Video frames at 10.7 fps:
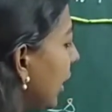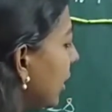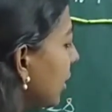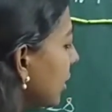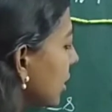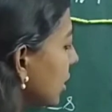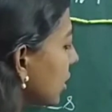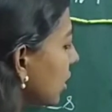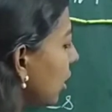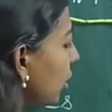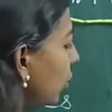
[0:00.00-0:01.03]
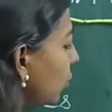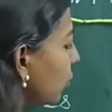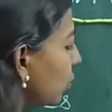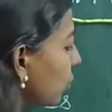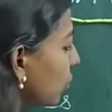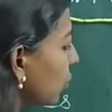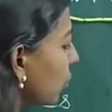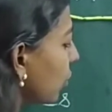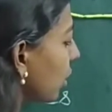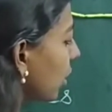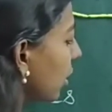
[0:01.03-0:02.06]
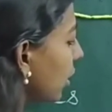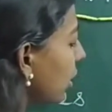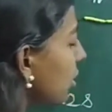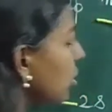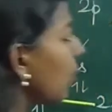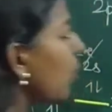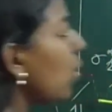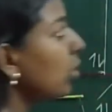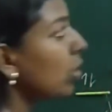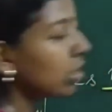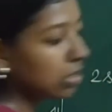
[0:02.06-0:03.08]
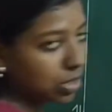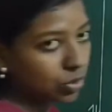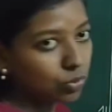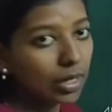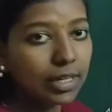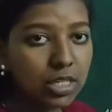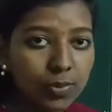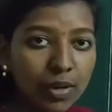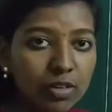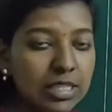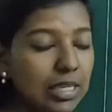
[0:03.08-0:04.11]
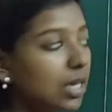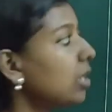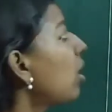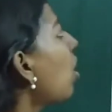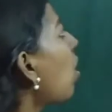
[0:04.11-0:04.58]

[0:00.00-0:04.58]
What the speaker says: It is 2. So bond order is 2. That is why we say